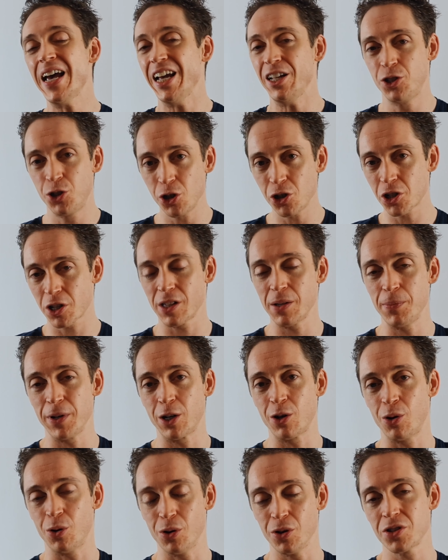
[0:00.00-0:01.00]
It's usually
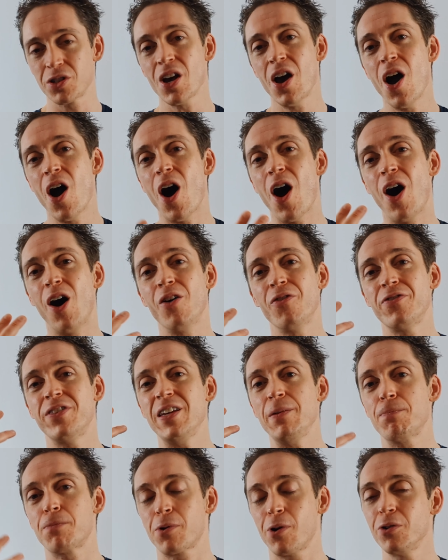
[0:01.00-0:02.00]
because of
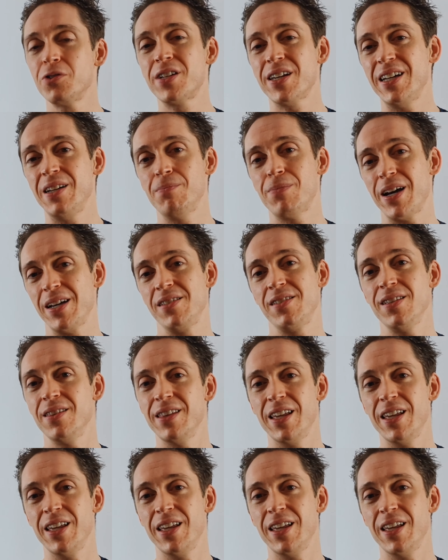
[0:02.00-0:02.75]
the protein base in